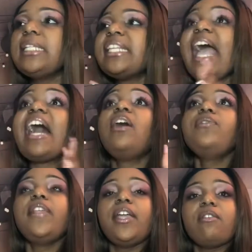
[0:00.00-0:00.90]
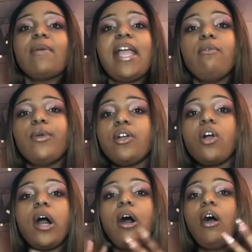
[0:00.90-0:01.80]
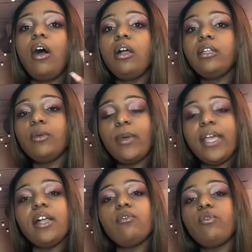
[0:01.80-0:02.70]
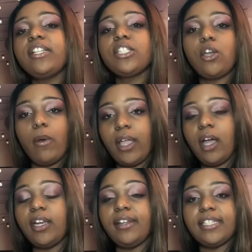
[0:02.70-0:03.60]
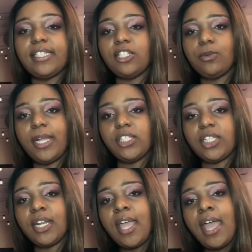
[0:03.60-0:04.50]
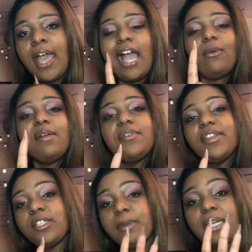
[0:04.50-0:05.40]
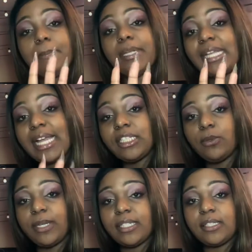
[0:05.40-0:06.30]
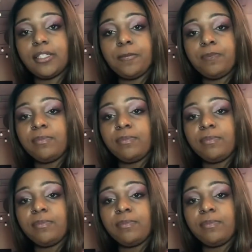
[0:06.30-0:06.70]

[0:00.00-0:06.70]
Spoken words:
It's out there, right? We're all aware of what's going on in this situation. However, there's been a plot twist.